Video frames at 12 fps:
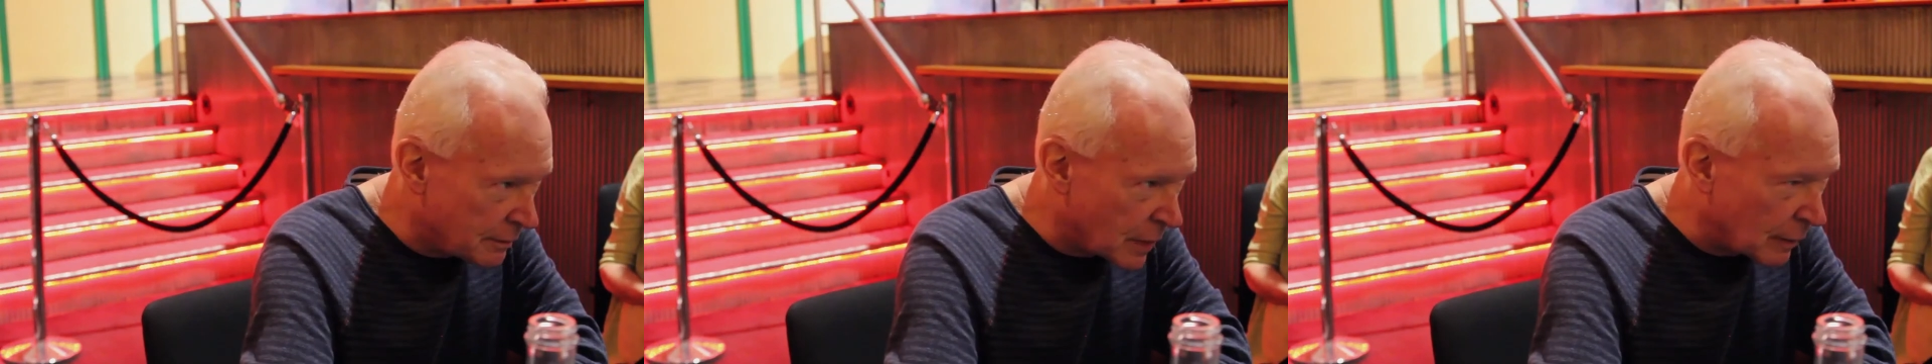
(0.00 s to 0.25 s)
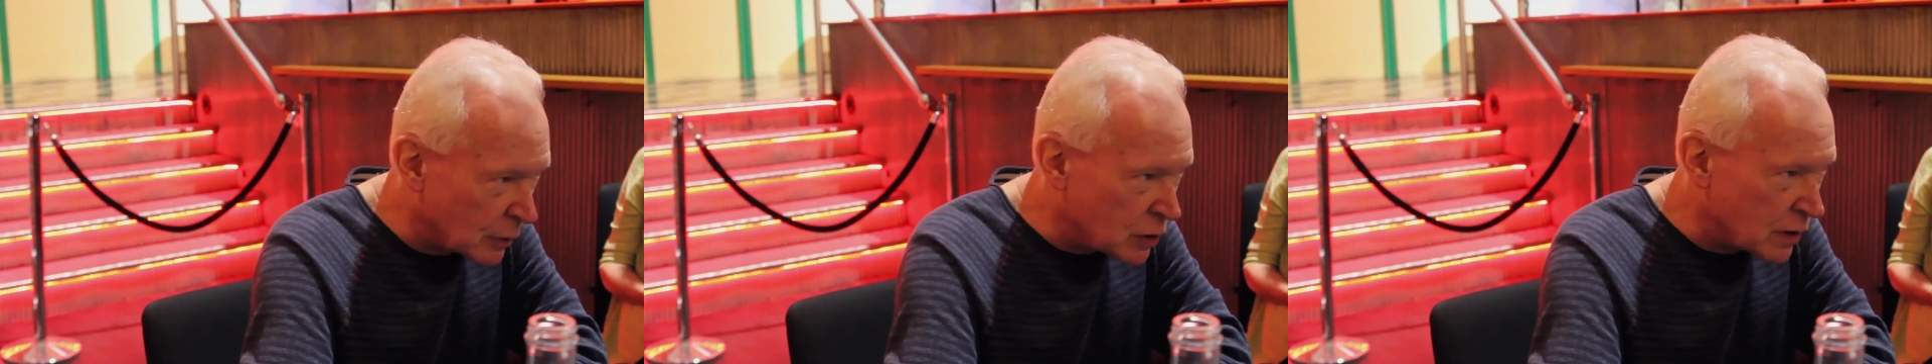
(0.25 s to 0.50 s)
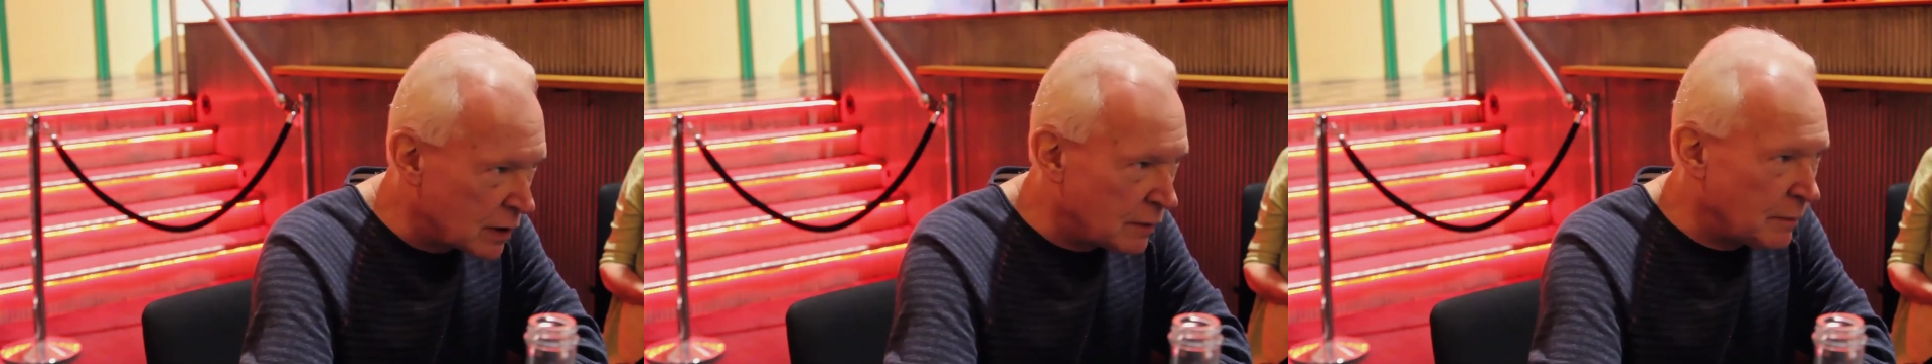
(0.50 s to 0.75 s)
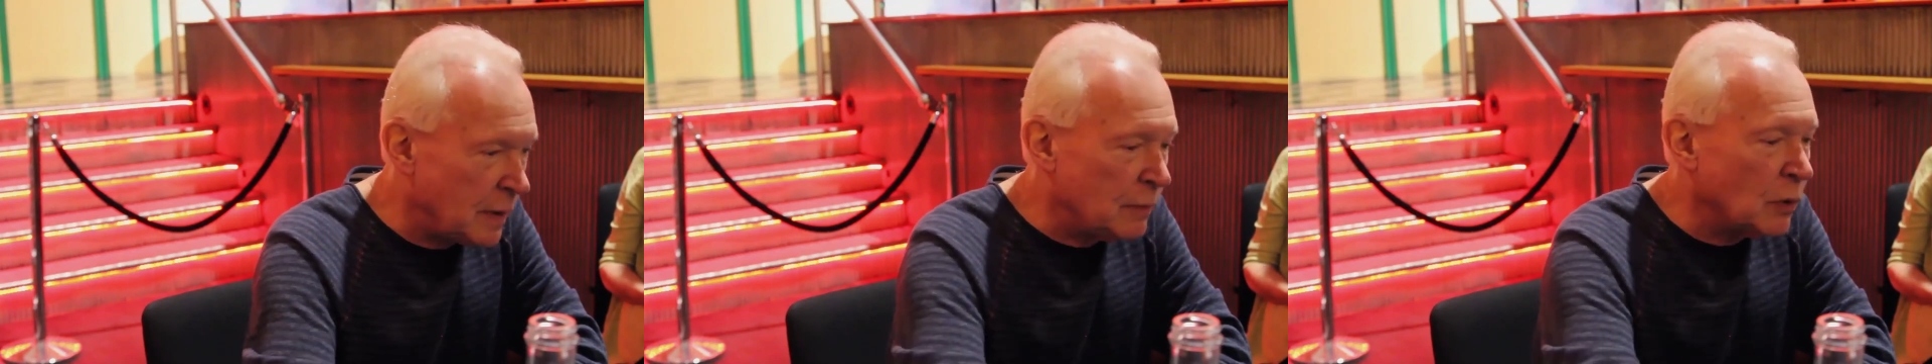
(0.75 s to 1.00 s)
publishing
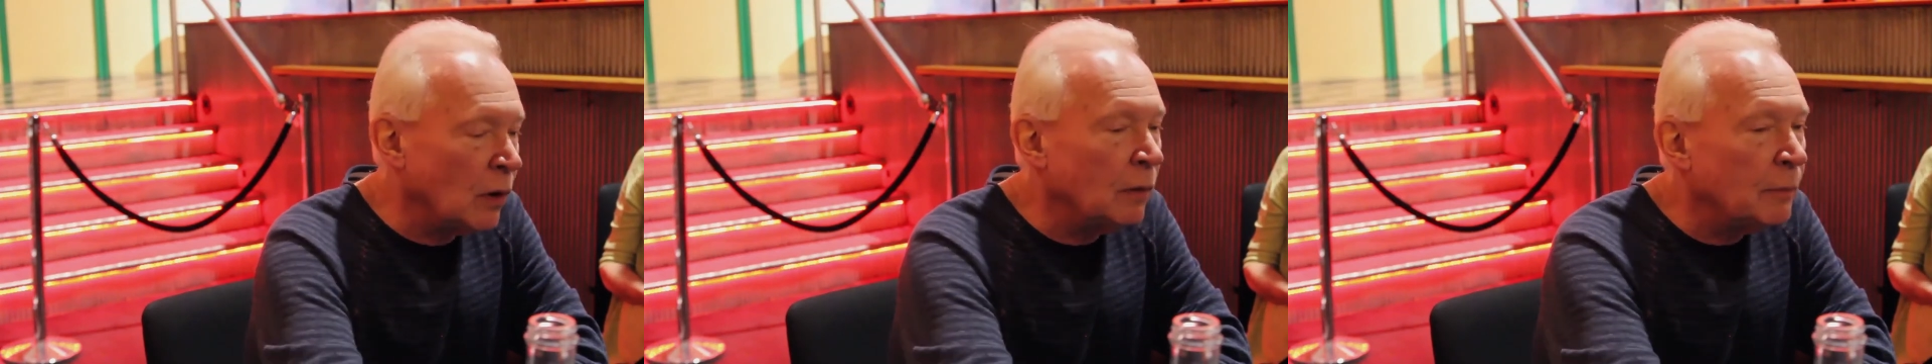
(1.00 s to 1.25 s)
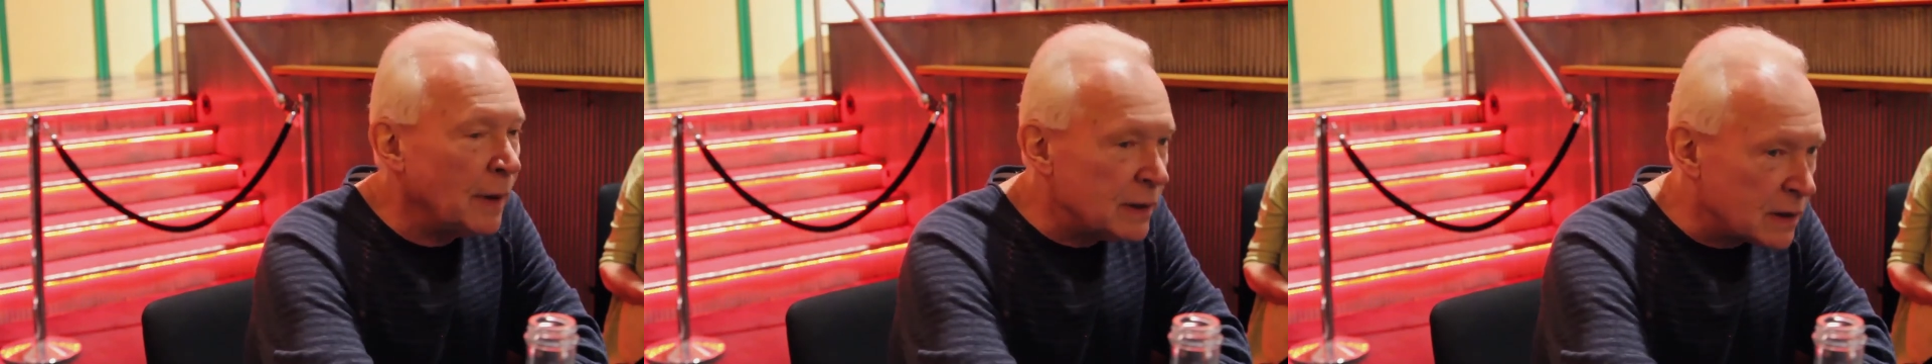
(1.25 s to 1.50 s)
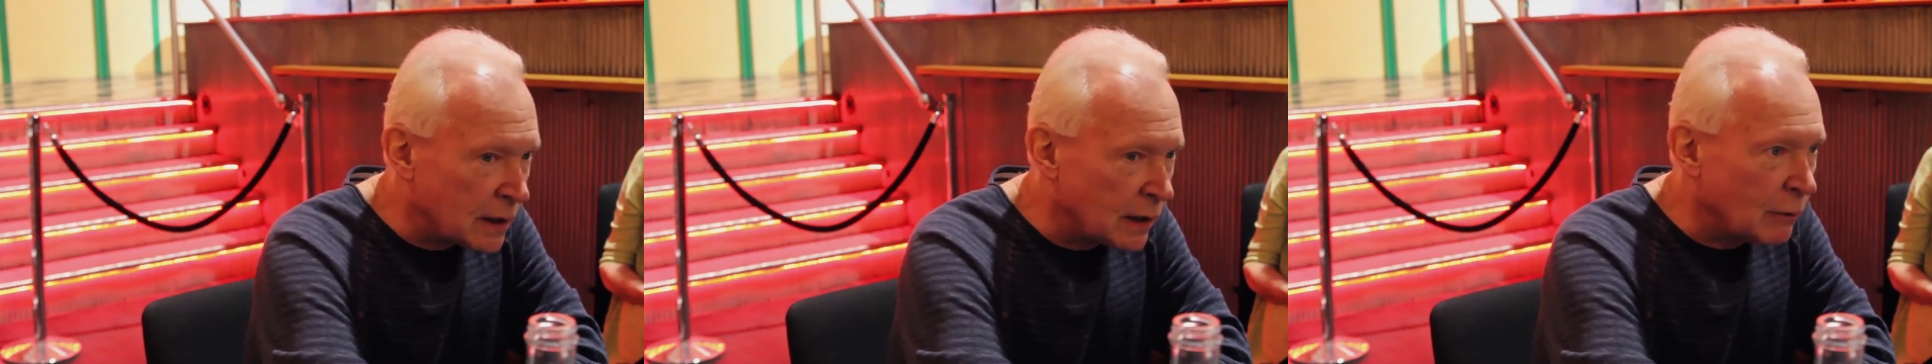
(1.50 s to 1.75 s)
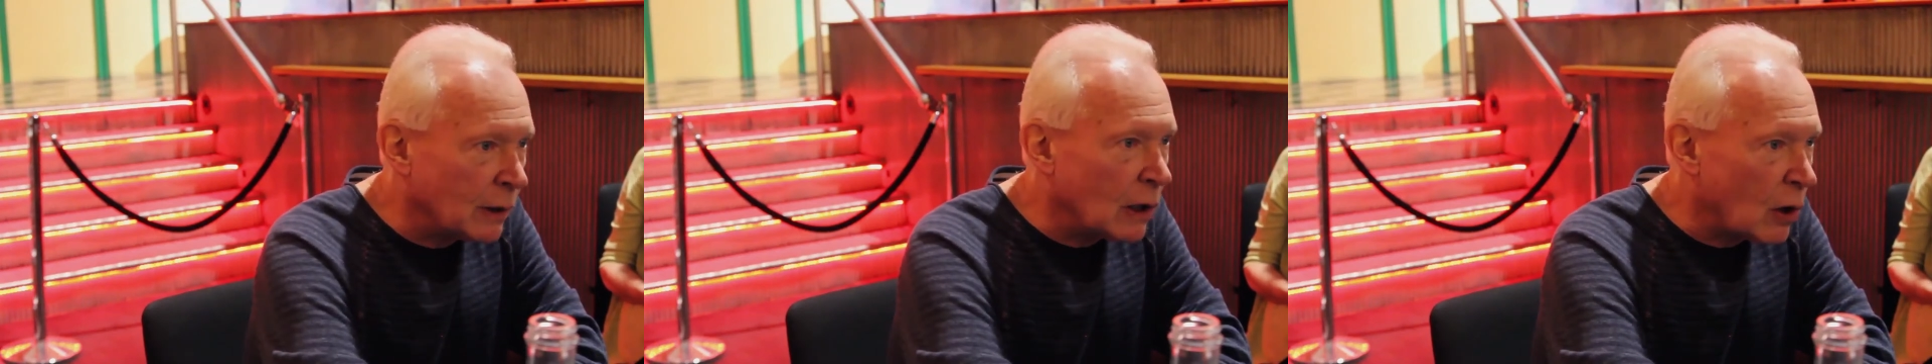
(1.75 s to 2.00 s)
people basically
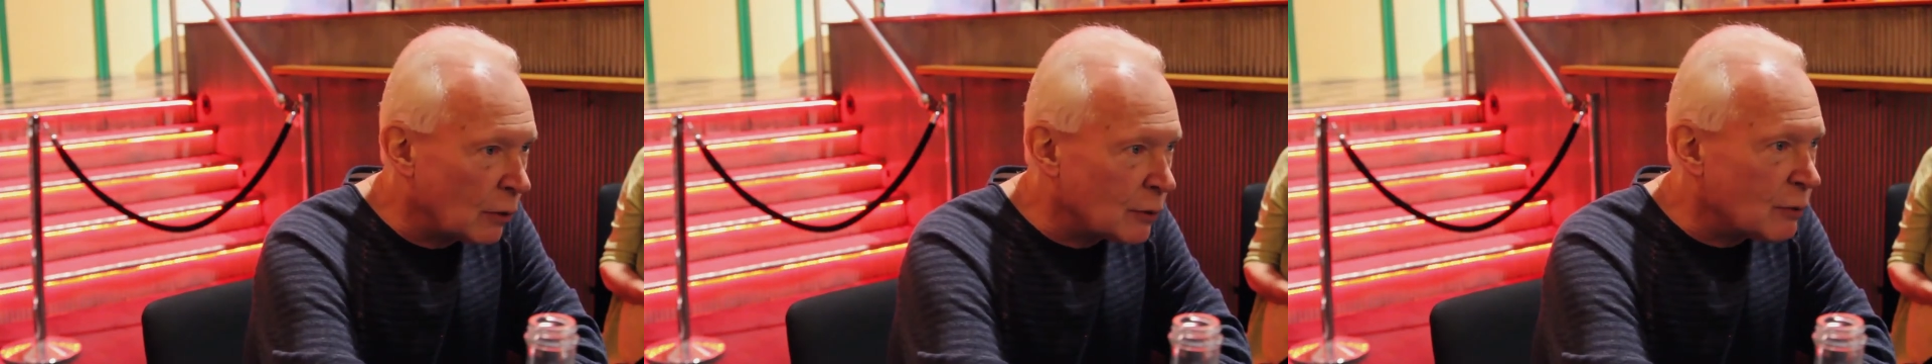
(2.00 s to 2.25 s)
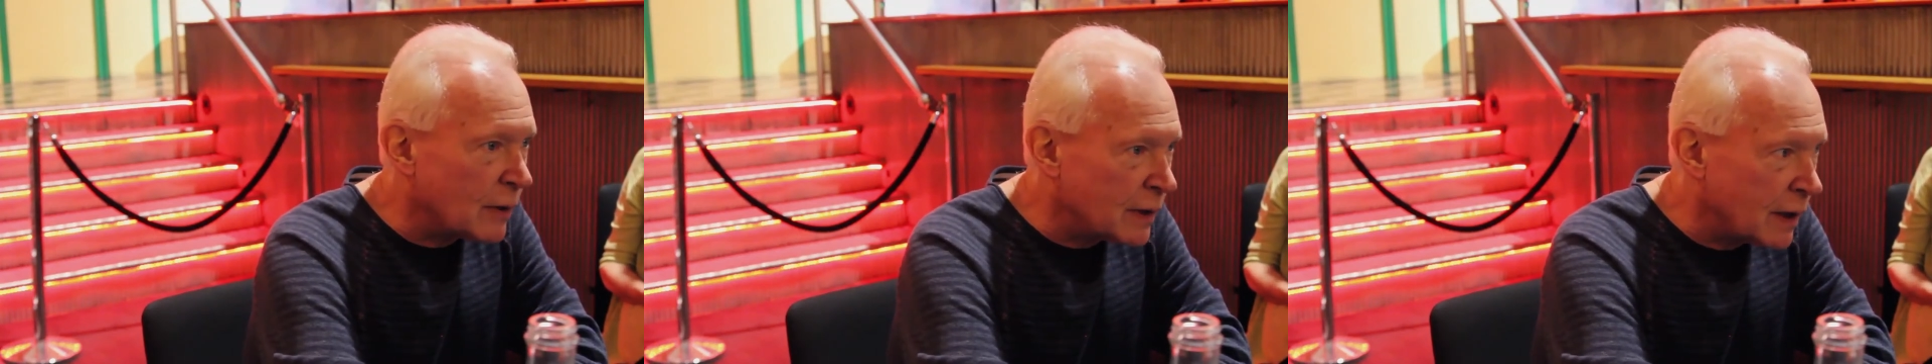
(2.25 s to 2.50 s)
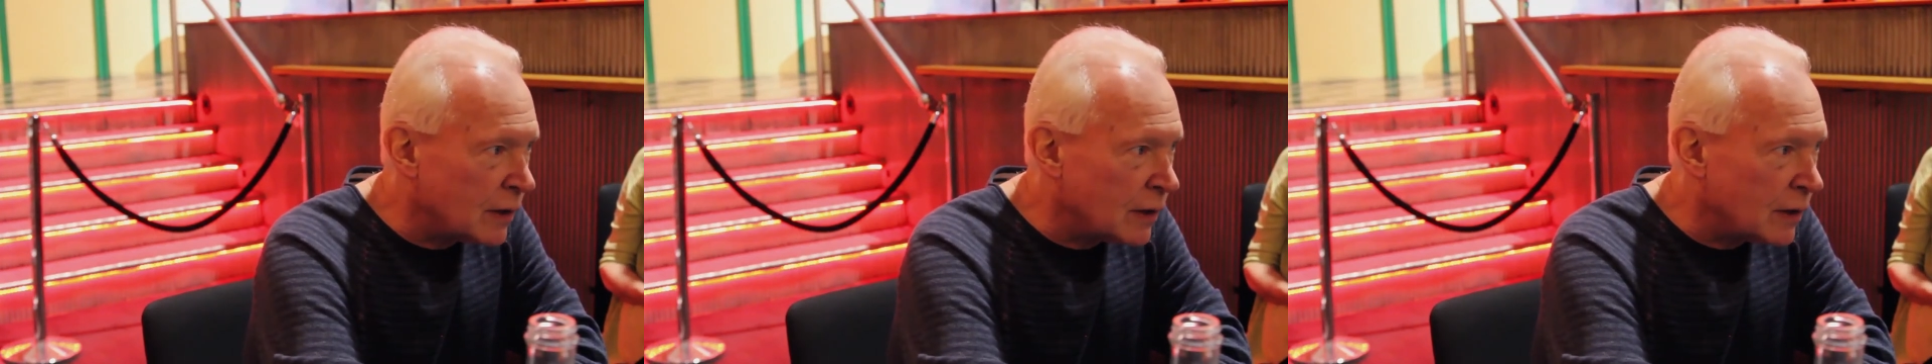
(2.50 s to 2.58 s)
went along with what the